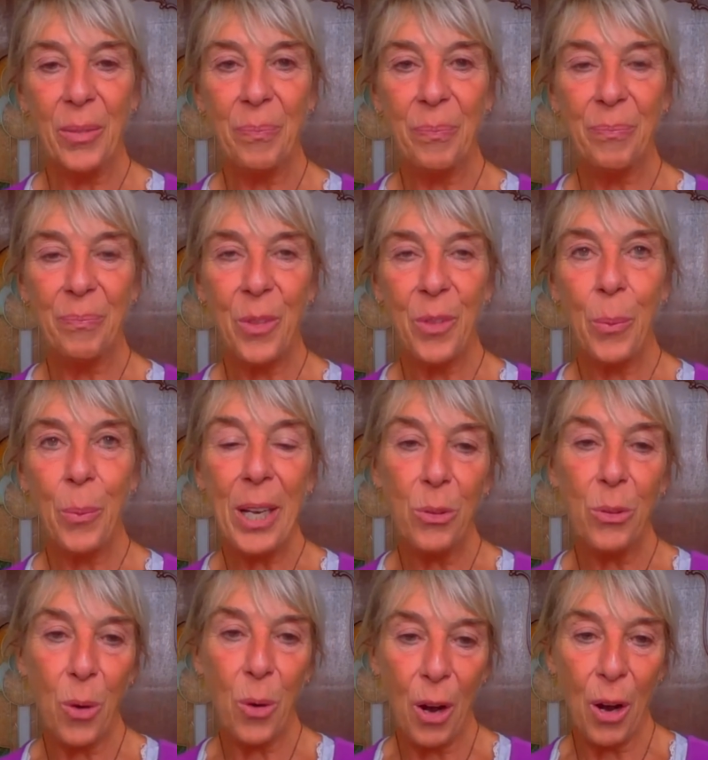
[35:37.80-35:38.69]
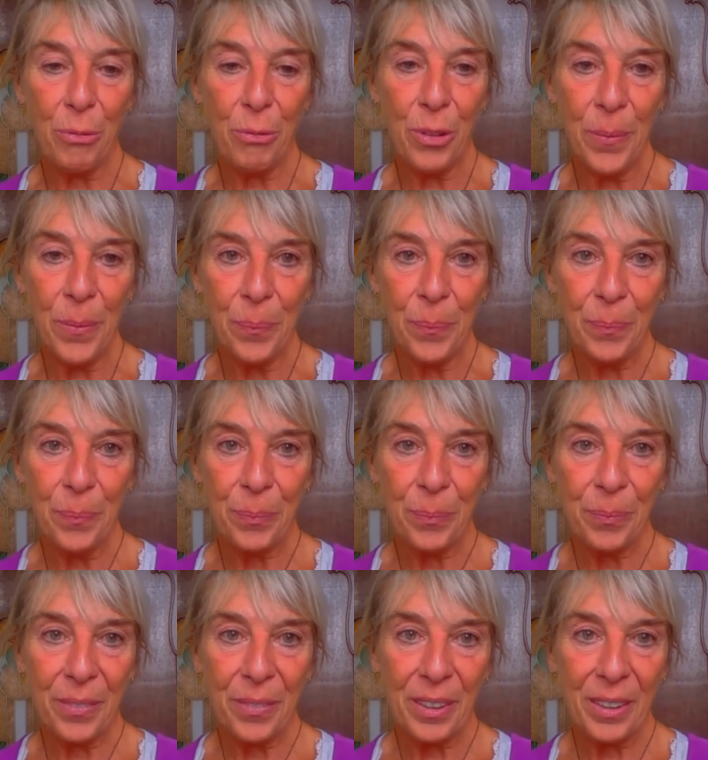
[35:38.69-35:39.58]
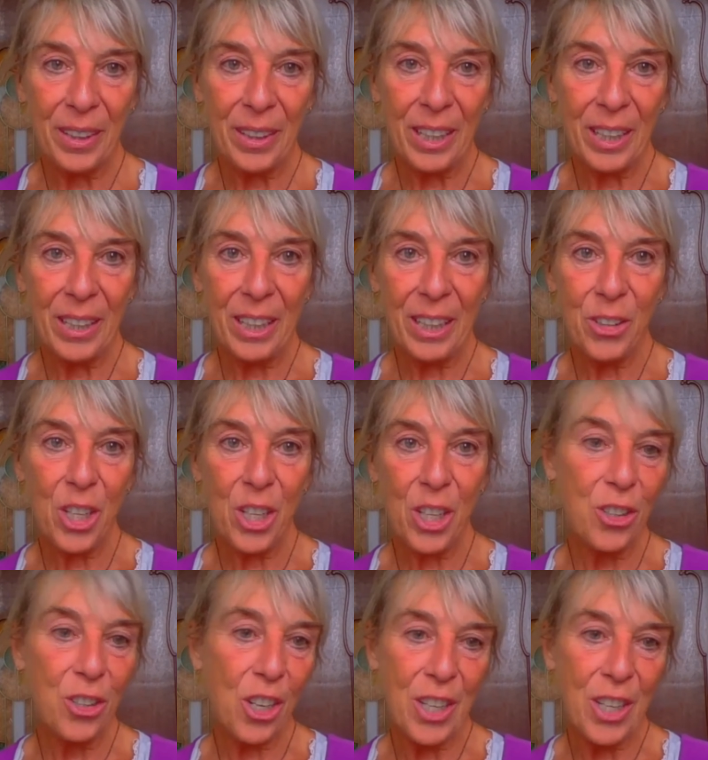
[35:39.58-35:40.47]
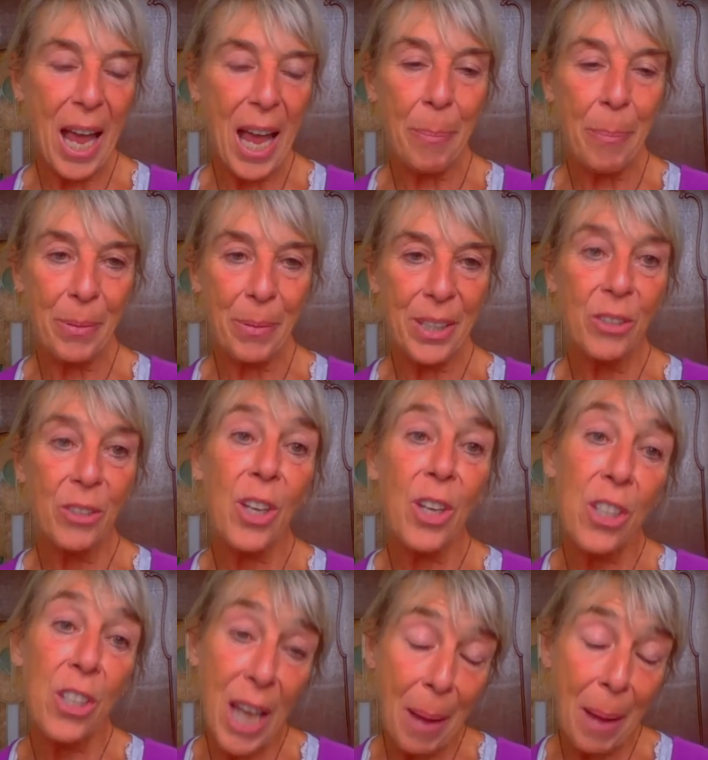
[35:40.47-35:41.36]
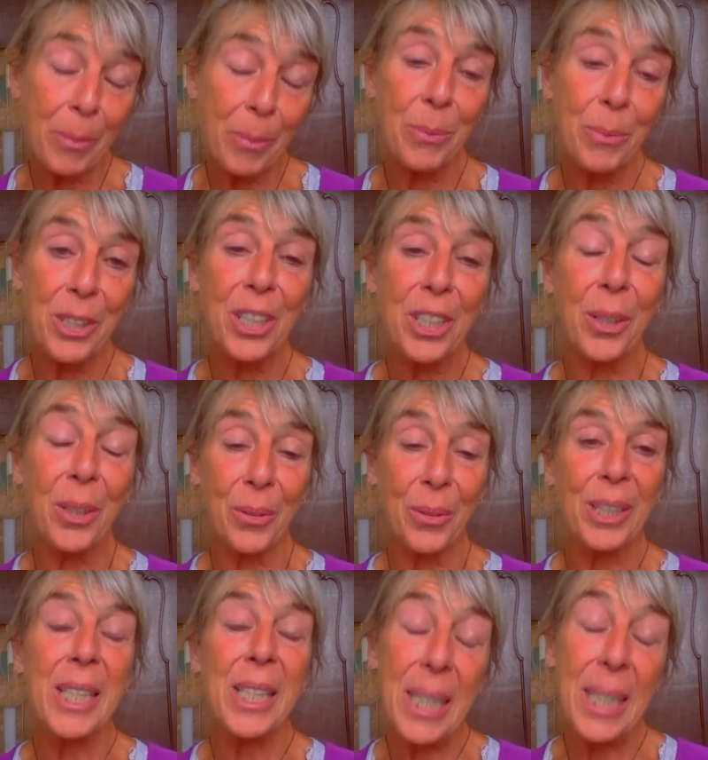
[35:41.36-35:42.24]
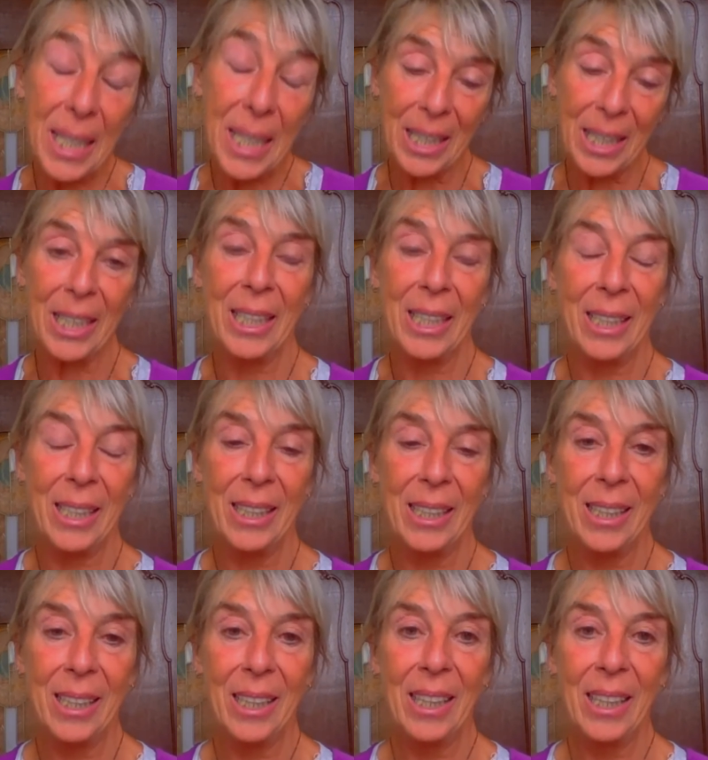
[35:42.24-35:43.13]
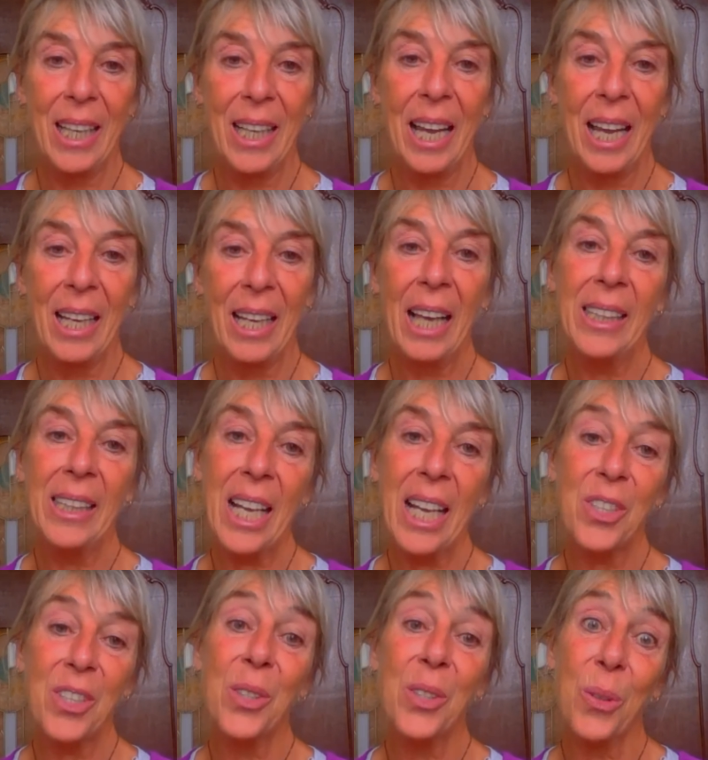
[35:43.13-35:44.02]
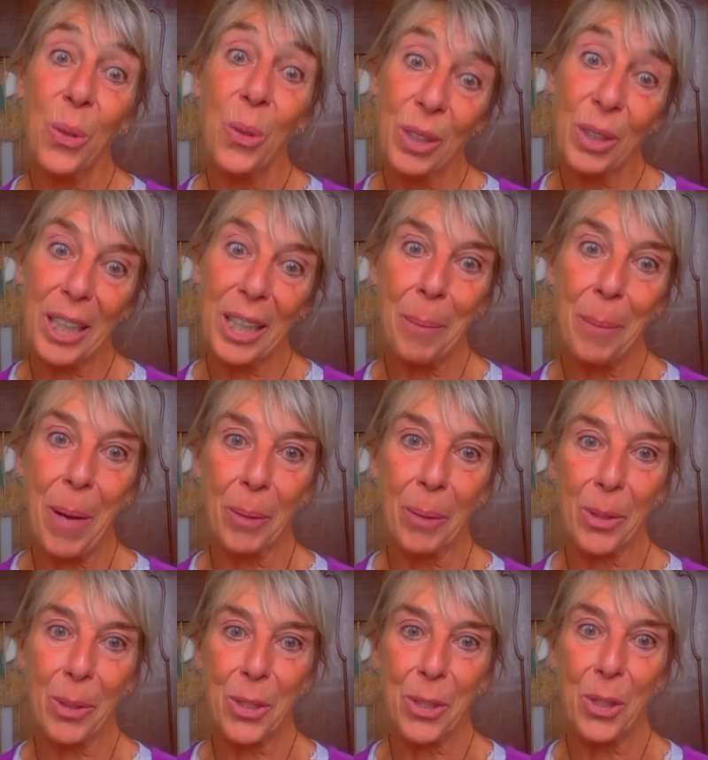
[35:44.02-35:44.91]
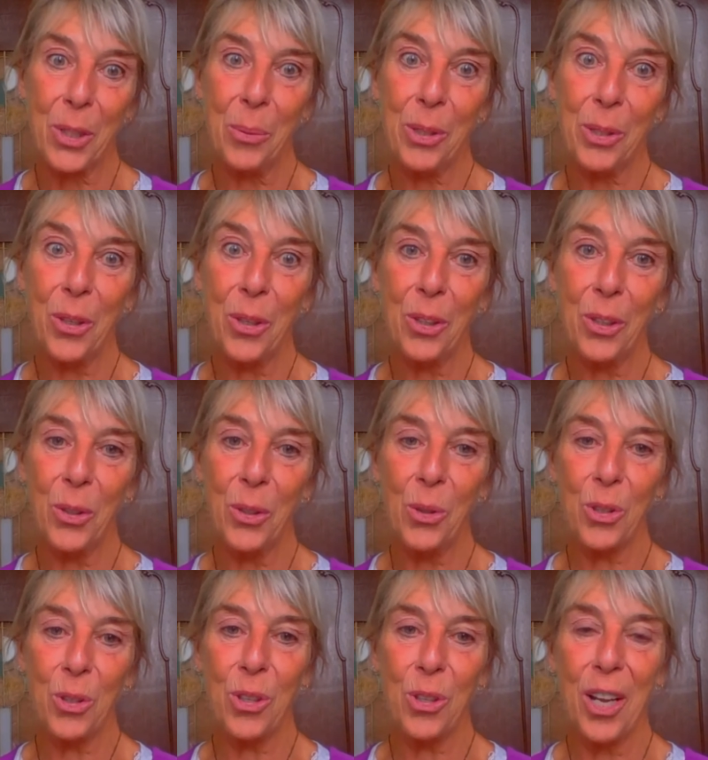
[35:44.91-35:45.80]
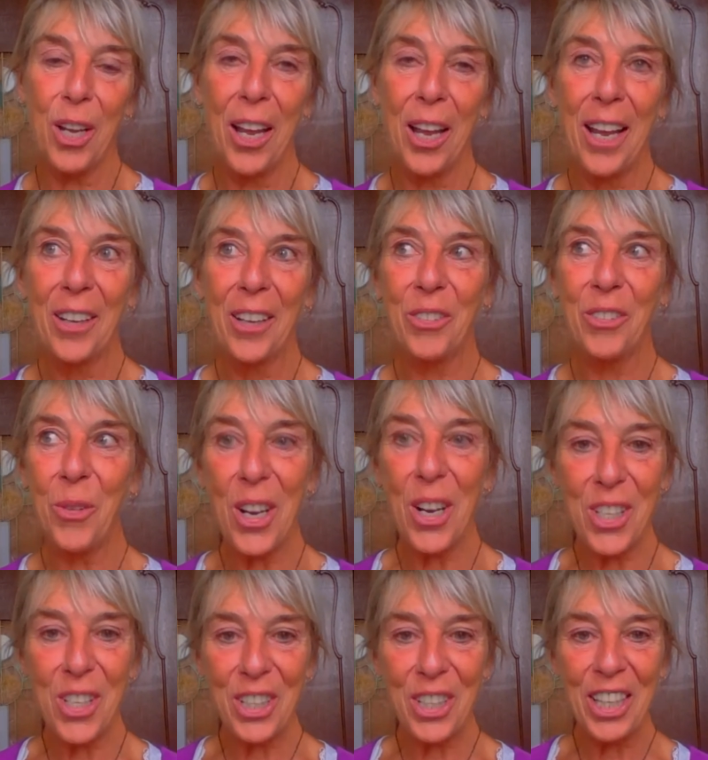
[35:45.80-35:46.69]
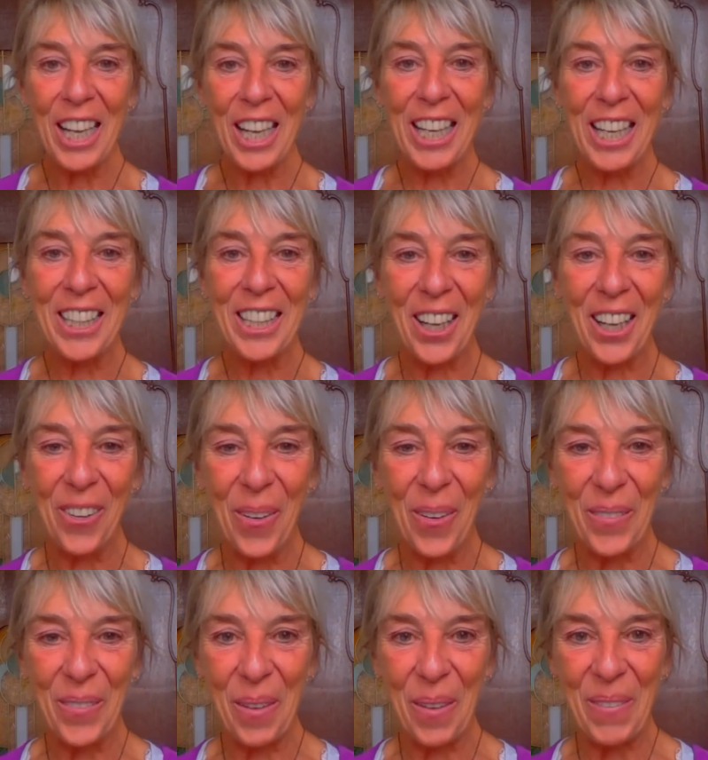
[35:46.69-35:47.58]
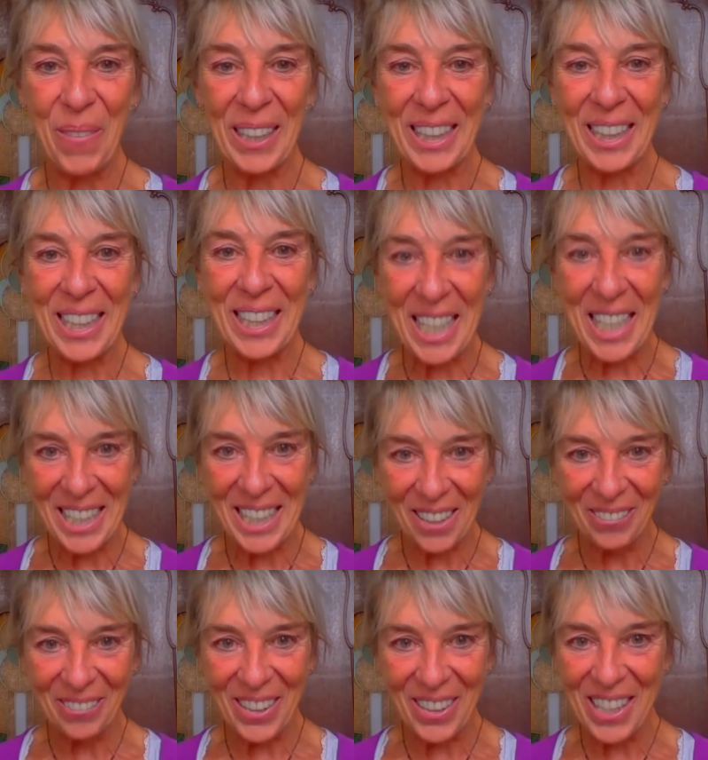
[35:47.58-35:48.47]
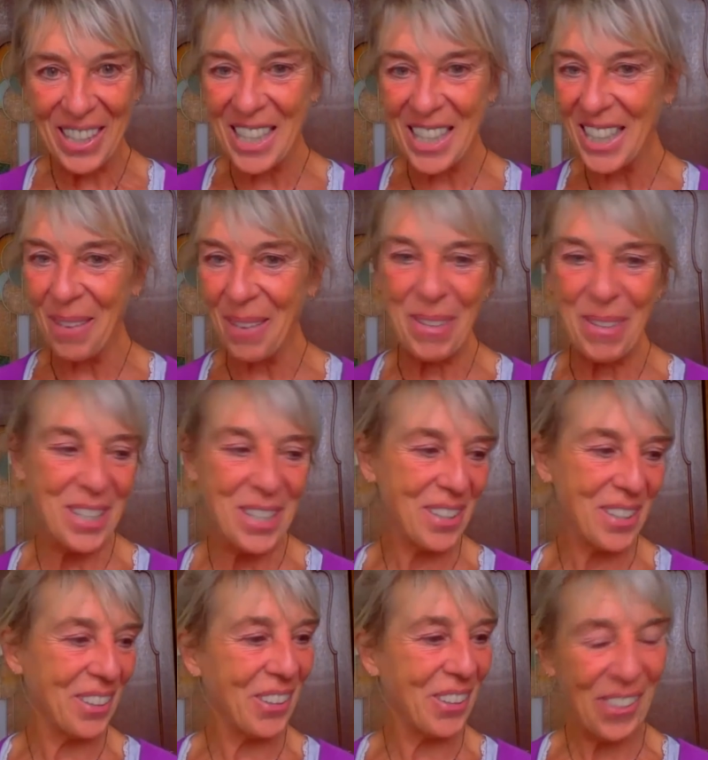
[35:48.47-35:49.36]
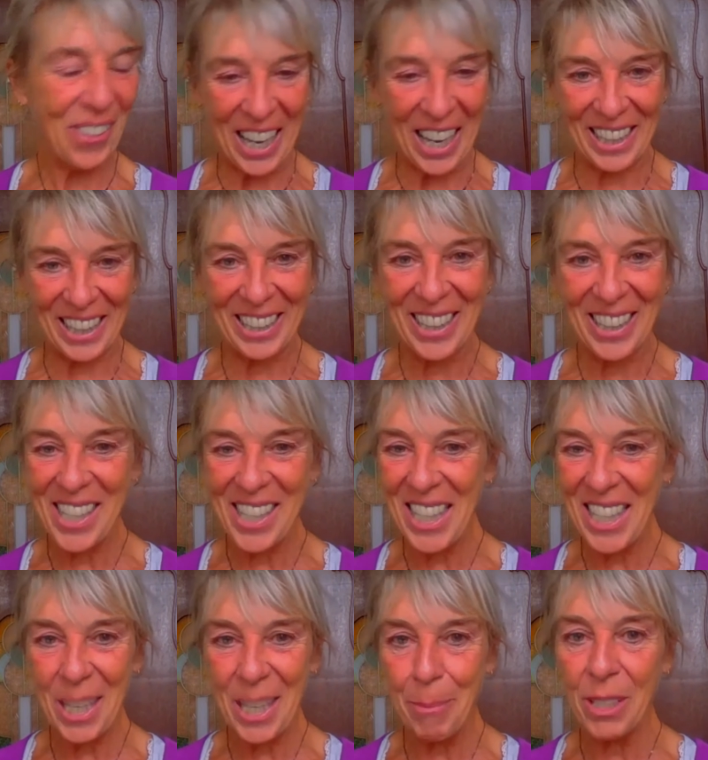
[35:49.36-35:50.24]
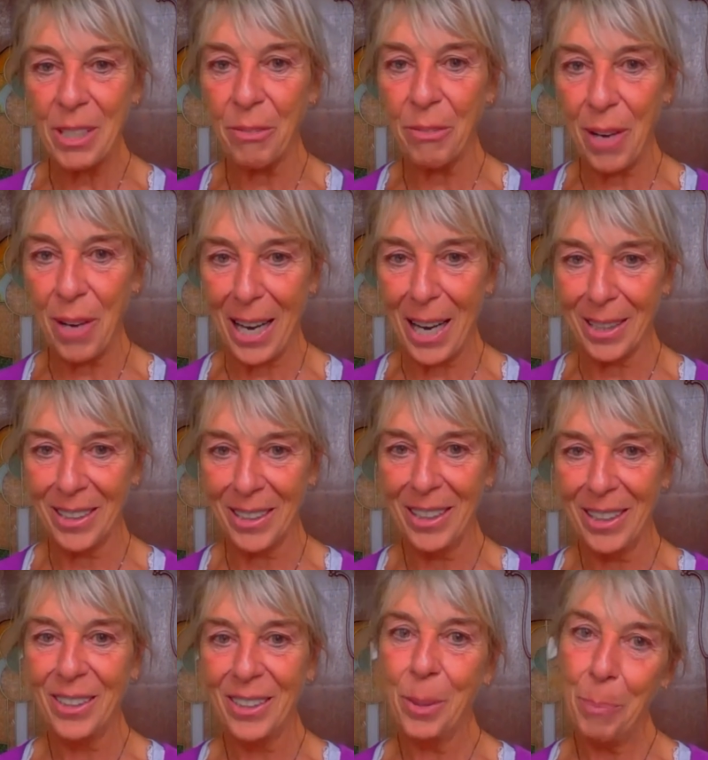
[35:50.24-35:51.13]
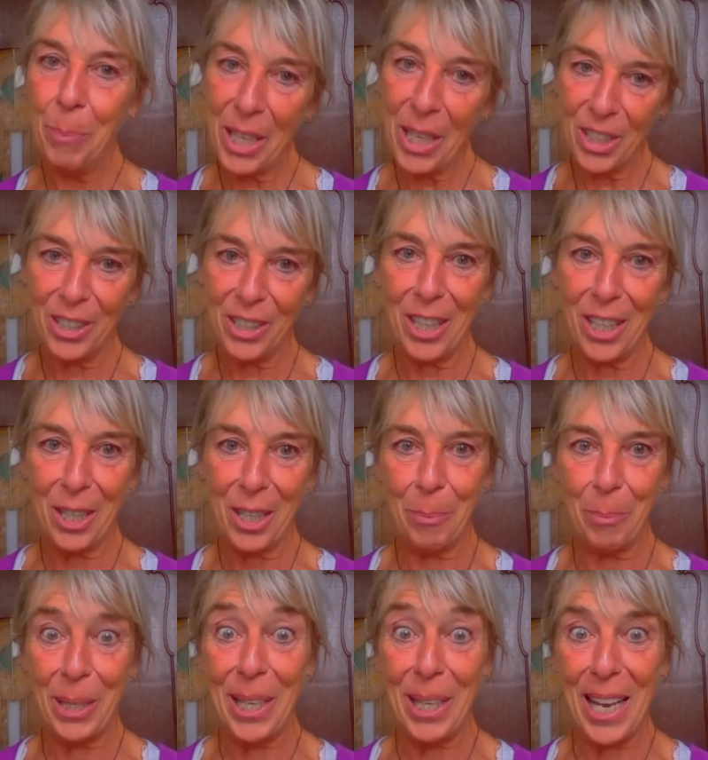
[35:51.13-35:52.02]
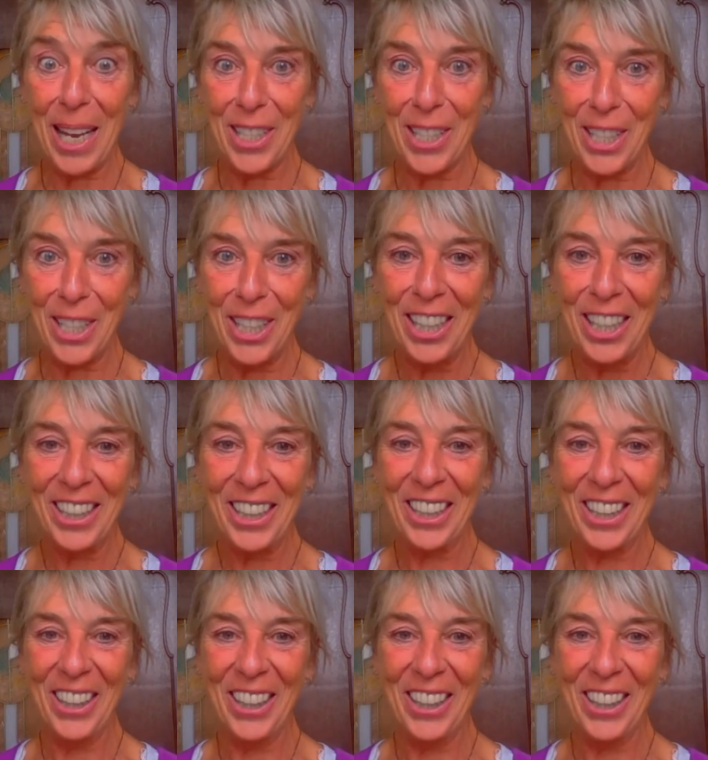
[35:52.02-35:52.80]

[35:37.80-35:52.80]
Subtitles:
way too often, this doesn't happen. It does happen with children still. And that's the good thing about it. So we don't lose trust in our homeopathic system. The system is great. The system is fine. The patient are a bit less, you know.